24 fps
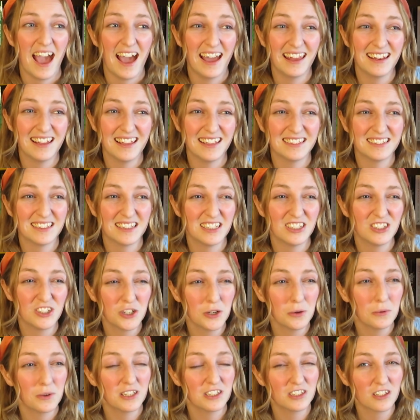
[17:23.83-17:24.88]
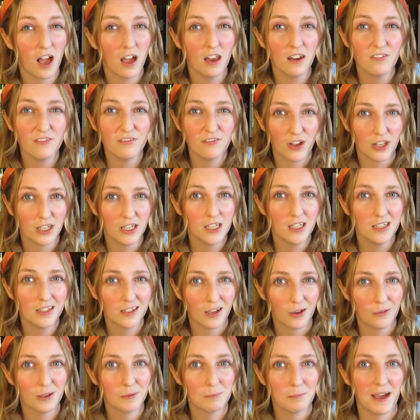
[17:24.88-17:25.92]
And do you know what? It's kind of funny
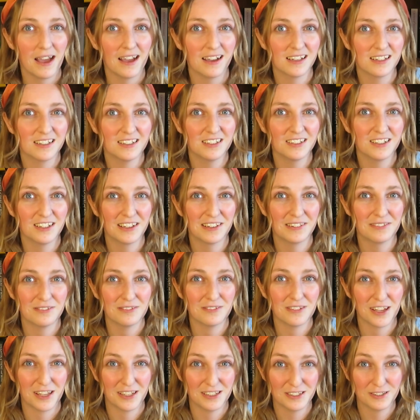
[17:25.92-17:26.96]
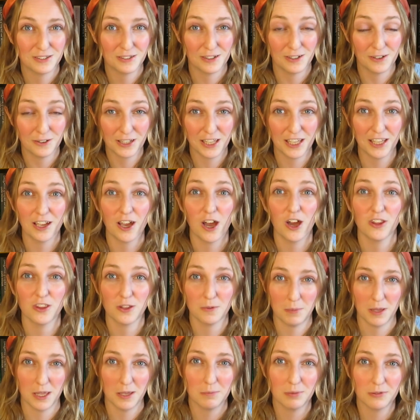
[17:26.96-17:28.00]
going back and looking at other
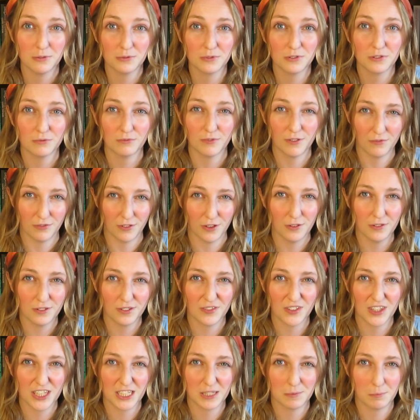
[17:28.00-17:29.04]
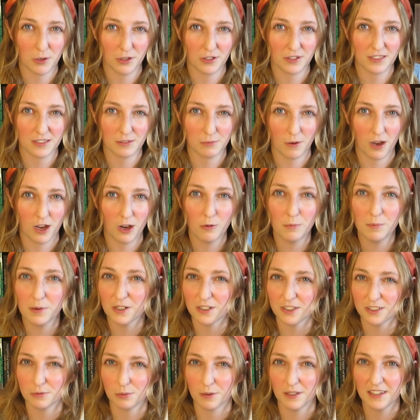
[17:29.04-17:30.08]
people's reviews for this book as well,
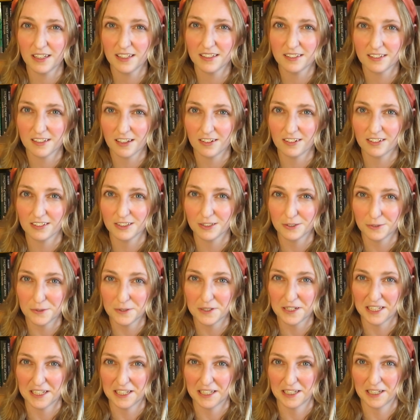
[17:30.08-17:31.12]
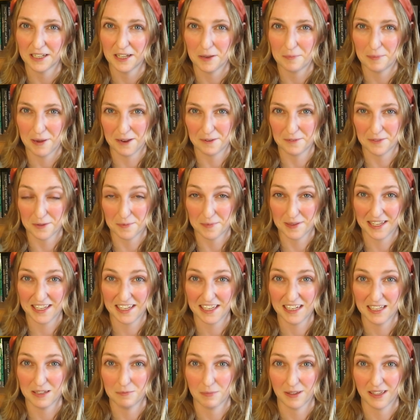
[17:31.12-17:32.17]
because when they start talking about the
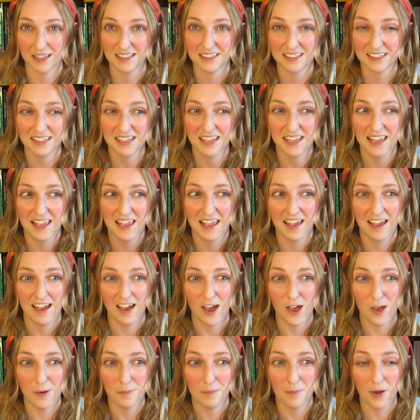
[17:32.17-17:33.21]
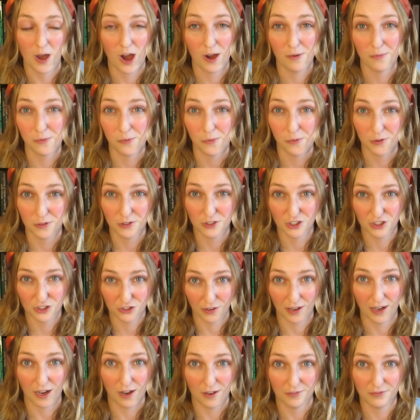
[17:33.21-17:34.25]
beginning bit, just
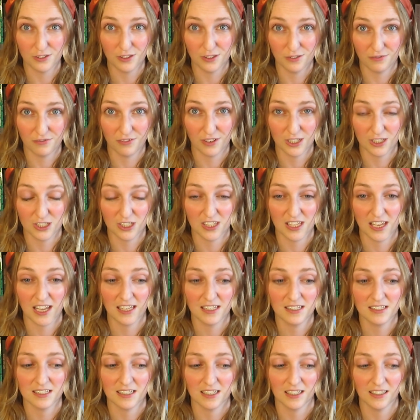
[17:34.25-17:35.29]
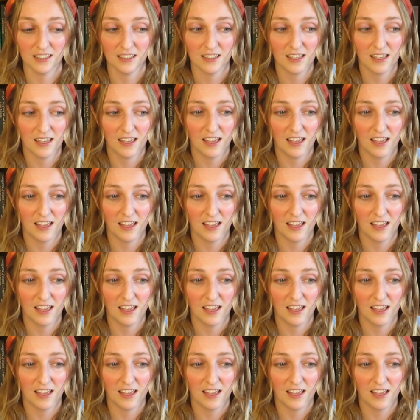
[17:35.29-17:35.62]
straight after you finish the ending,